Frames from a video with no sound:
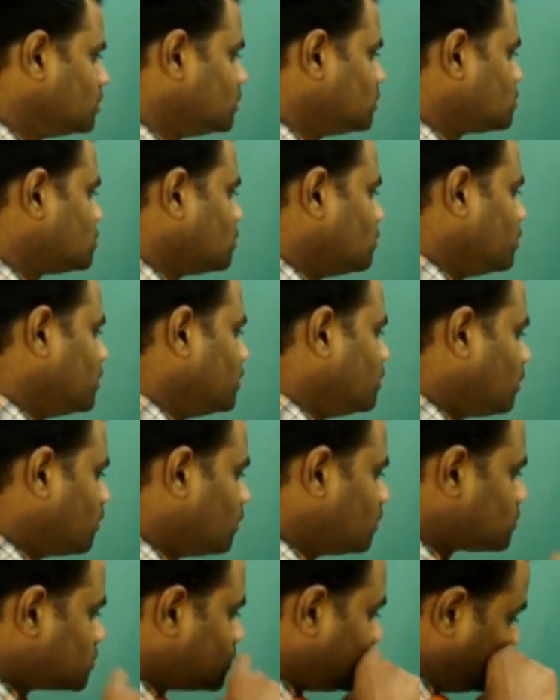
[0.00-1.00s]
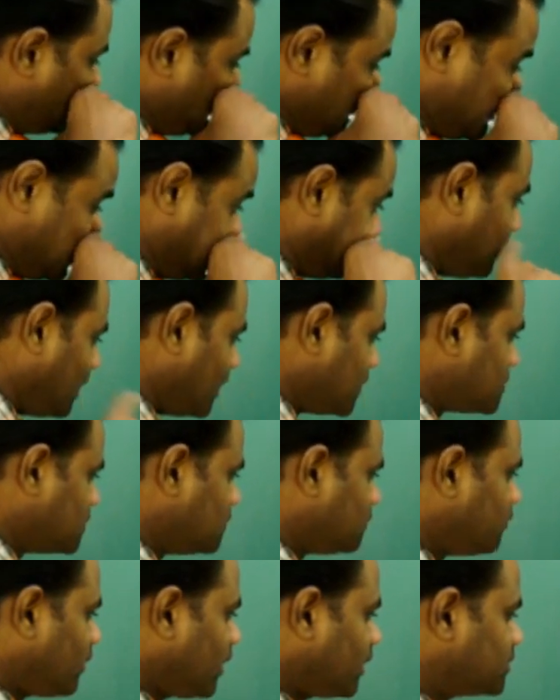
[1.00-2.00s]
So, in order to obtain the partial
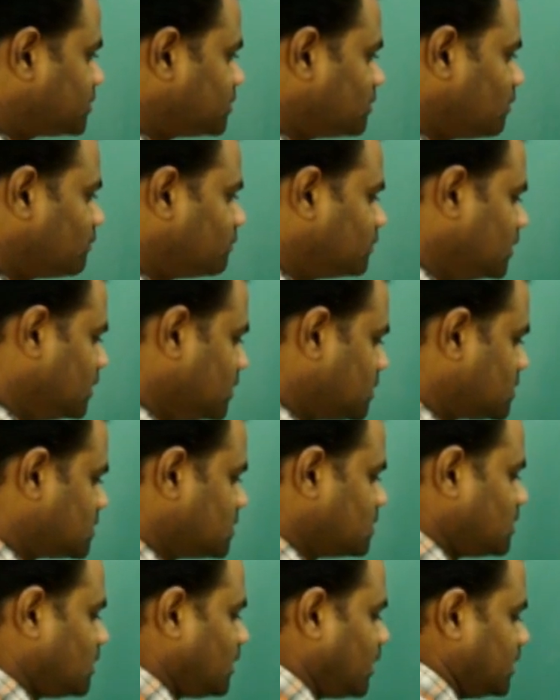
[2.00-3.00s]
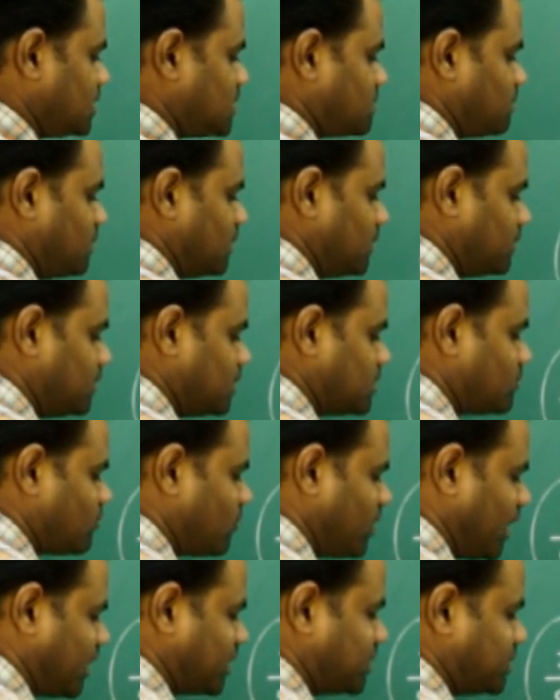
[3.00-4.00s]
fraction of this, I split this
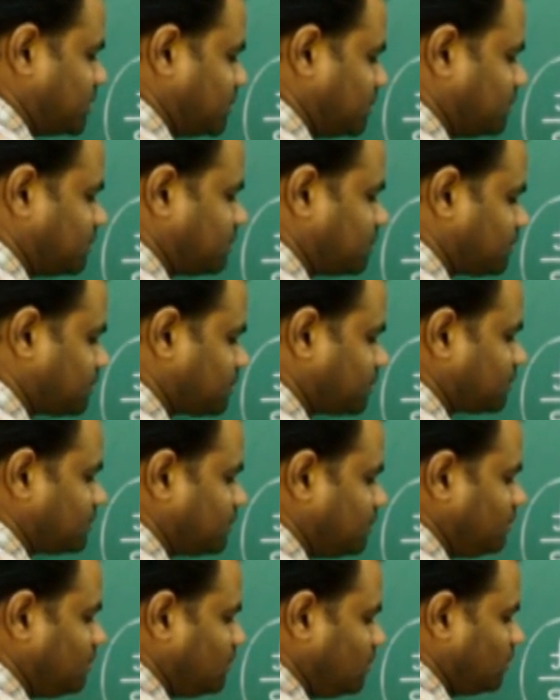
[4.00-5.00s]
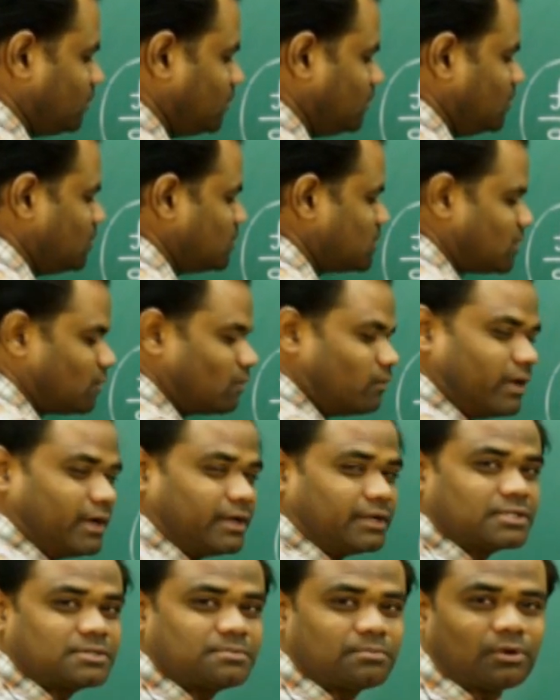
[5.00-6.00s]
fraction using
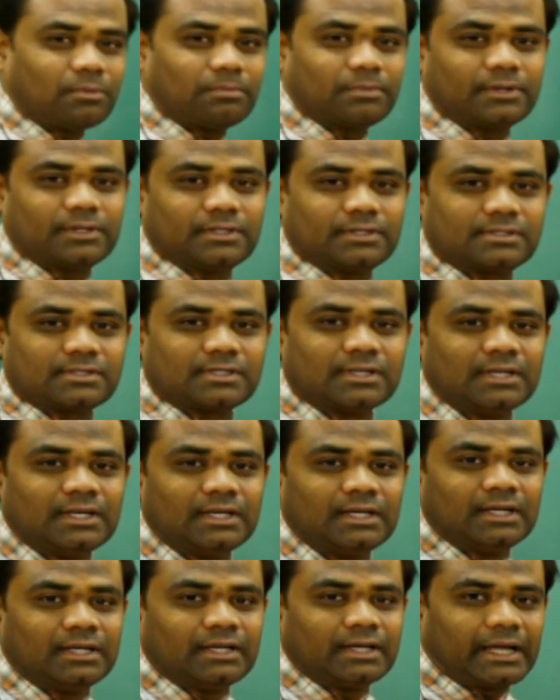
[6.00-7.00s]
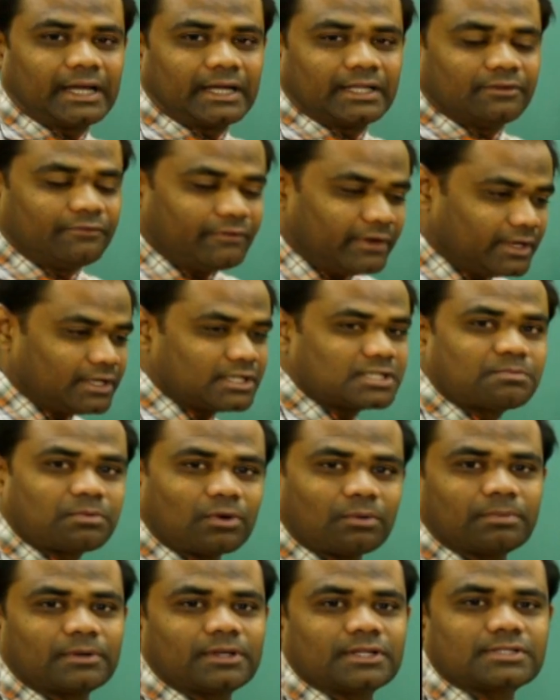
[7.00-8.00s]
various properties. And the various
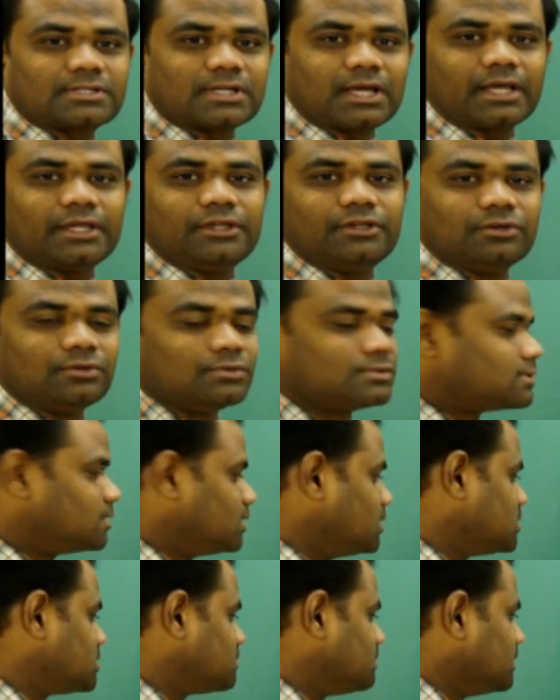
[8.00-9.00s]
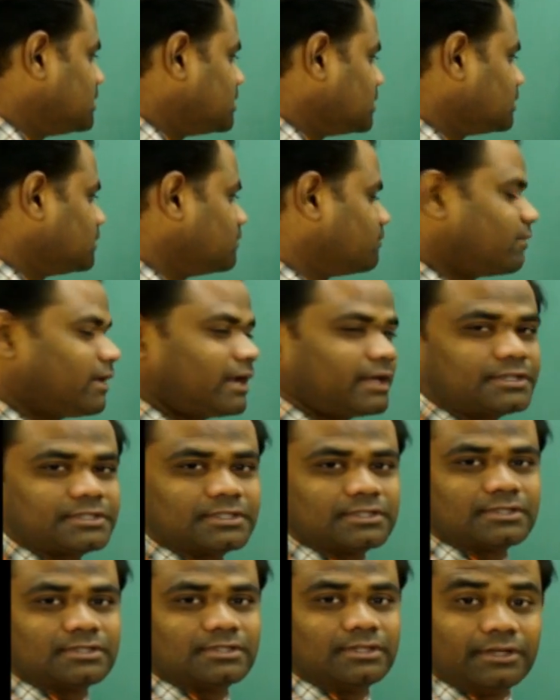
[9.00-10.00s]
properties I use in splitting the
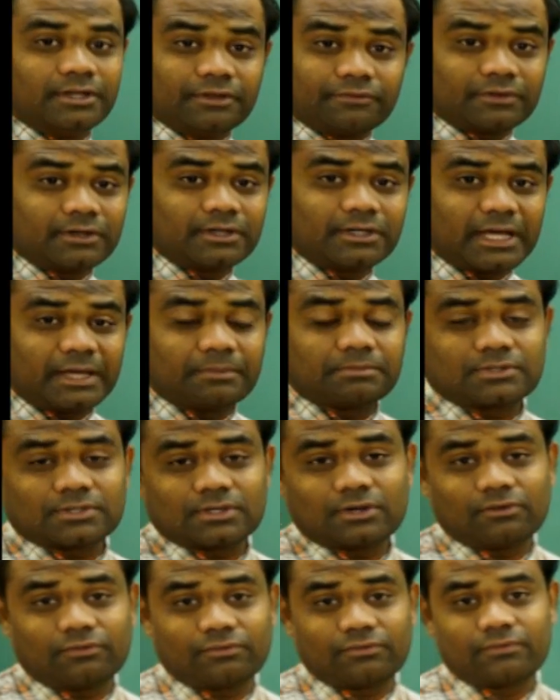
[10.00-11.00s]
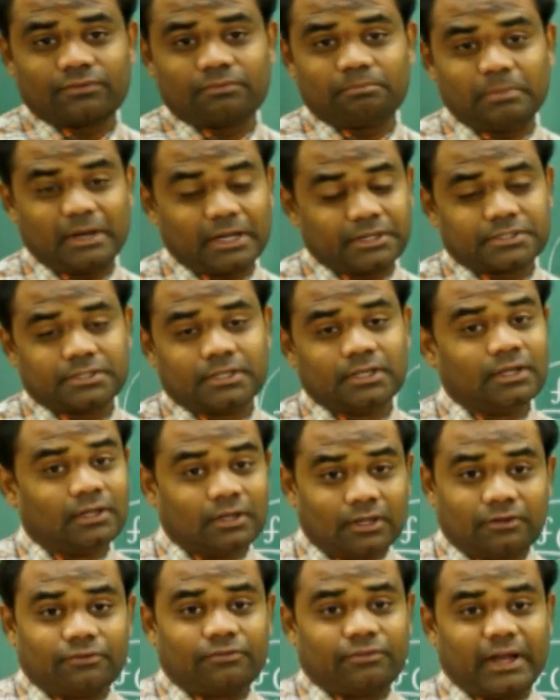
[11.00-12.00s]
fractions, the different types of partial
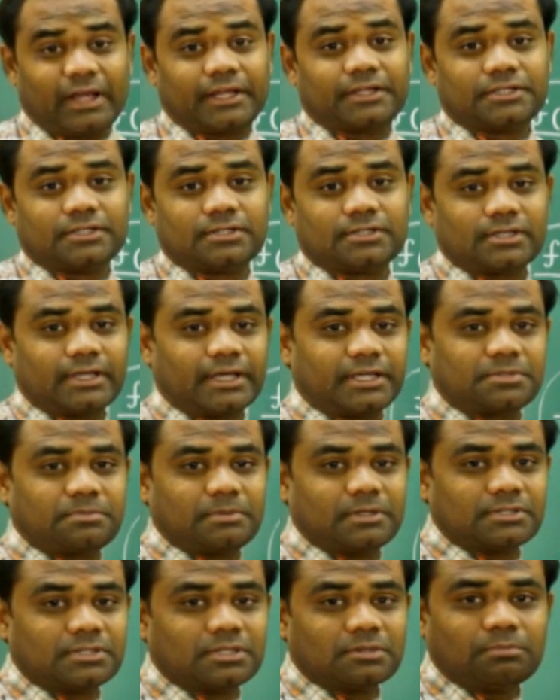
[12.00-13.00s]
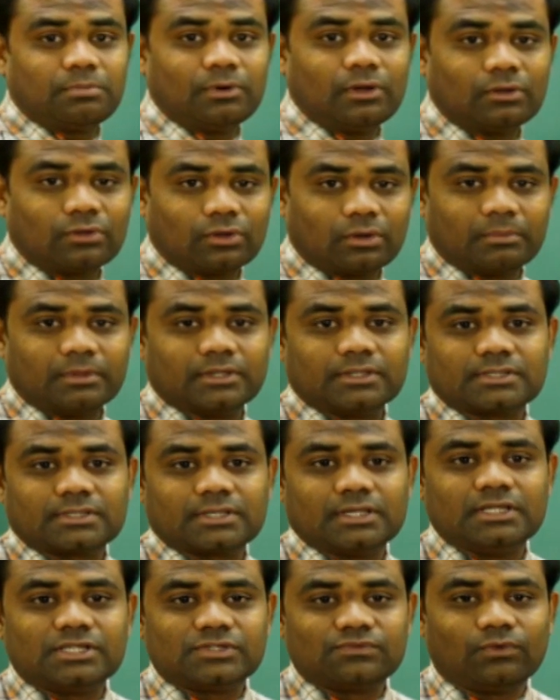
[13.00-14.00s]
fractions expressed in
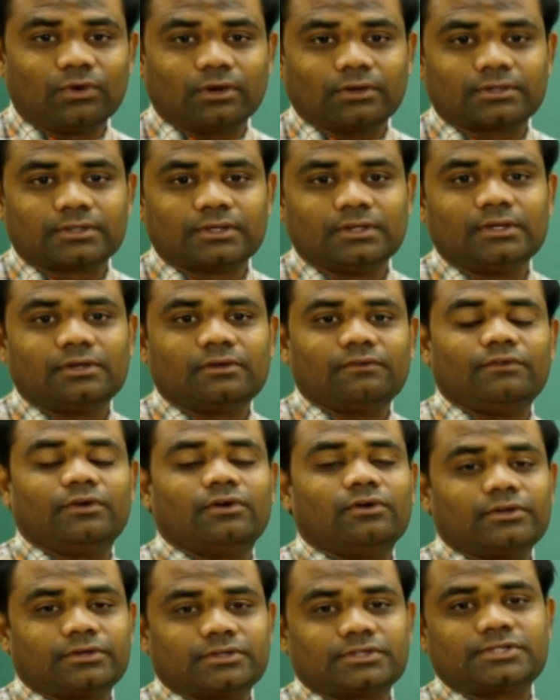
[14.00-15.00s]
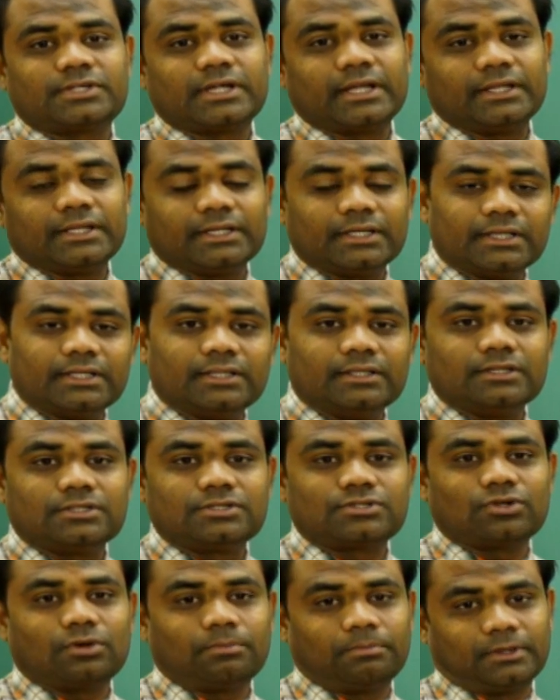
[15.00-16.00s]
polynomials, is what we're going to study in
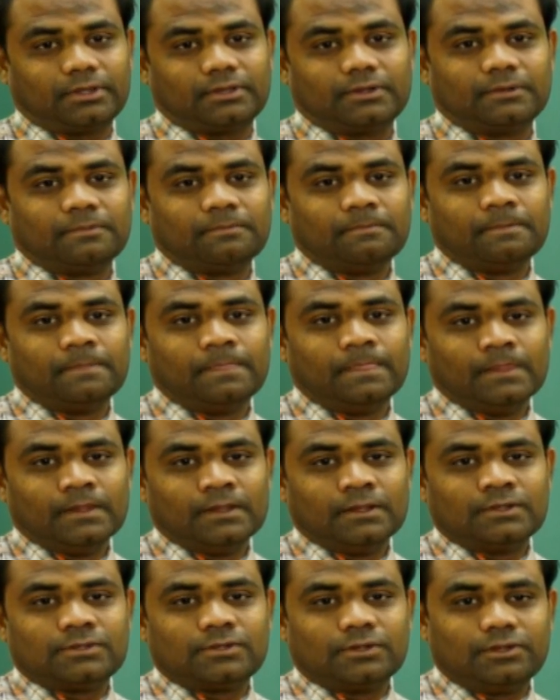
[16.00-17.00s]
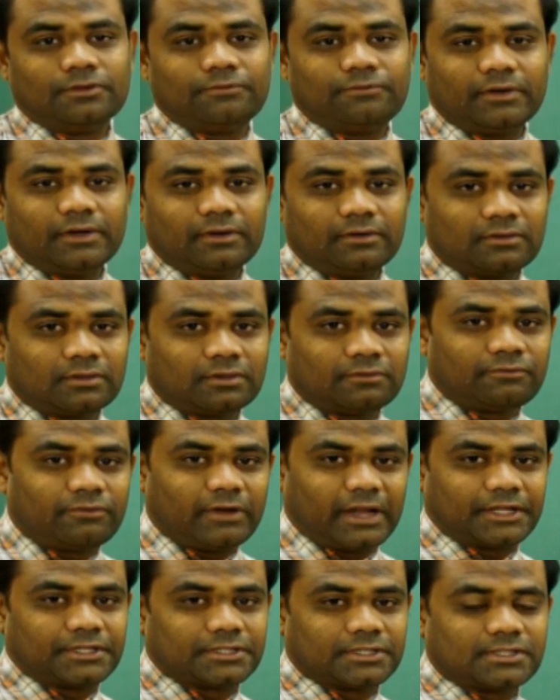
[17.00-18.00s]
this topic. So, different
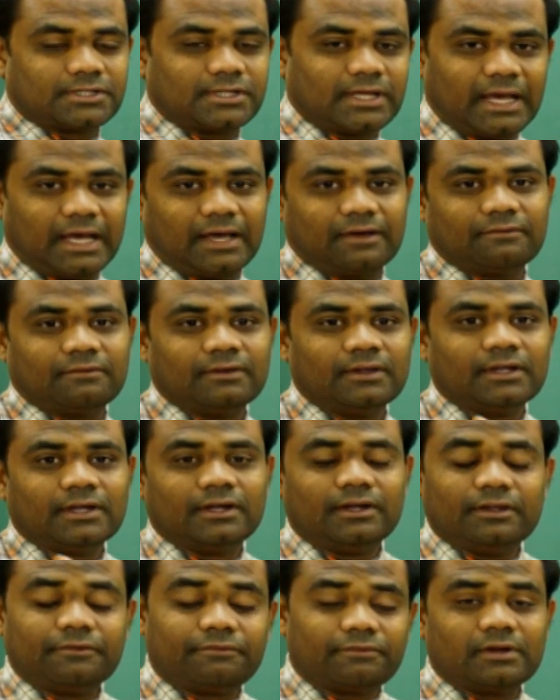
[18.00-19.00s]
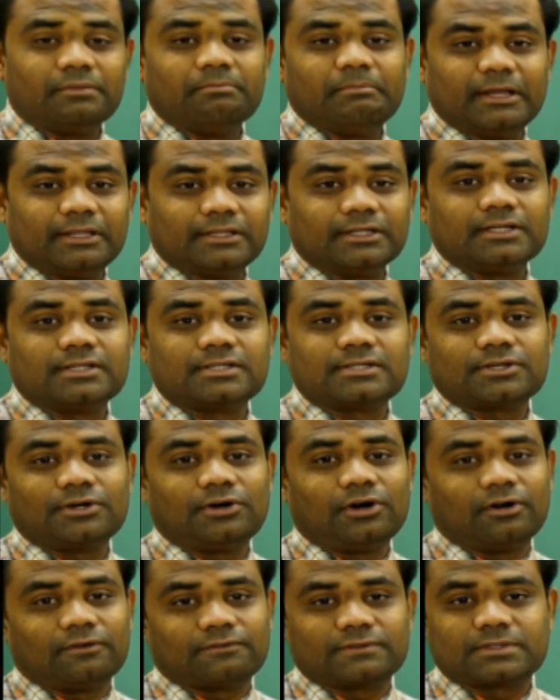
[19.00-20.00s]
fractions have different methods
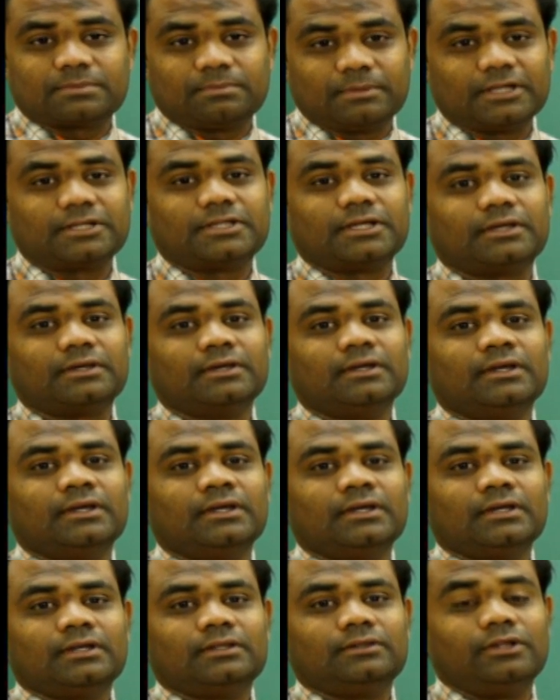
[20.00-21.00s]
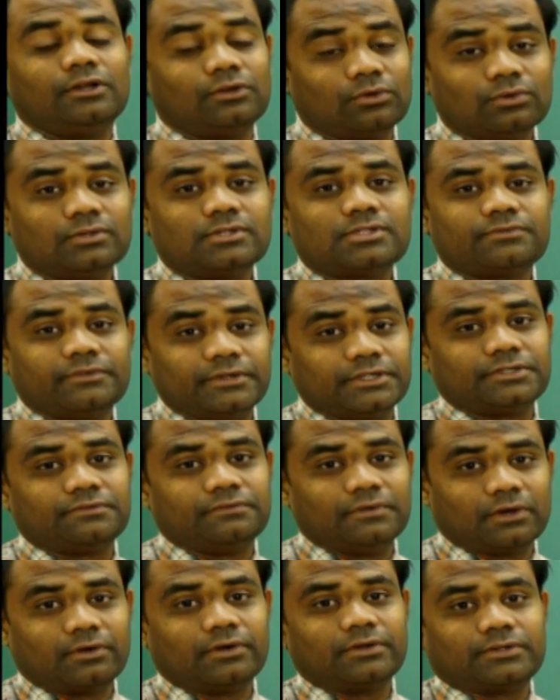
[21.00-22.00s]
of splitting, the rules which
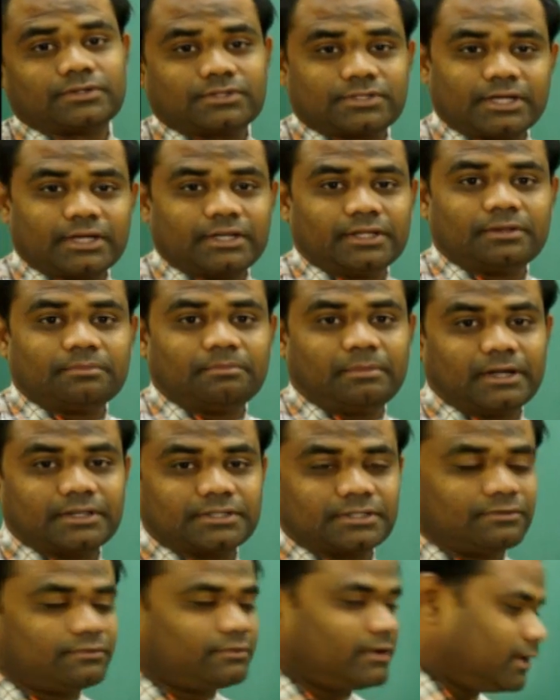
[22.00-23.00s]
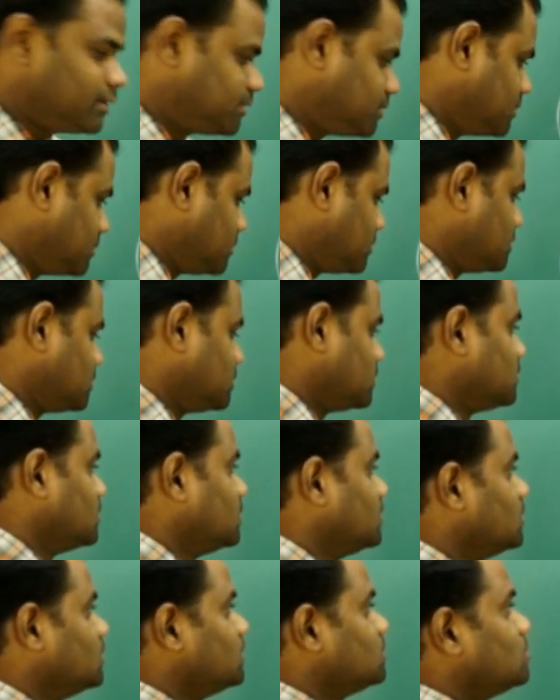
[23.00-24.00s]
we are going to study in partial fractions.
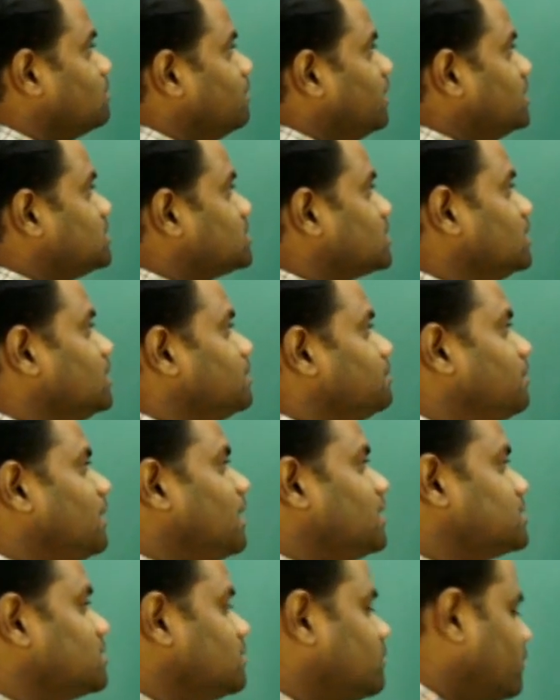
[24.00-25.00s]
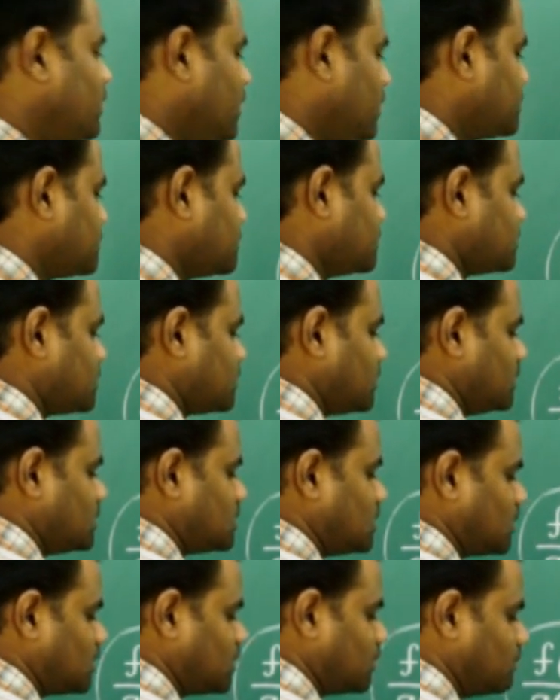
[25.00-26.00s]
So, basically, partial fractions is
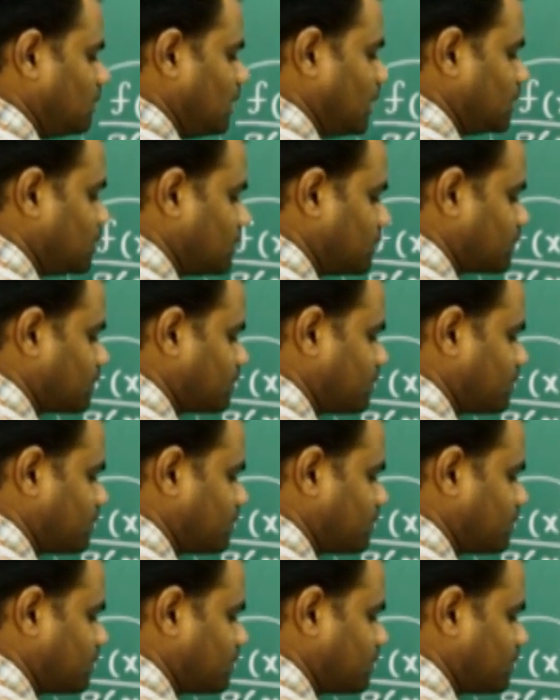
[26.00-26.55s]
nothing but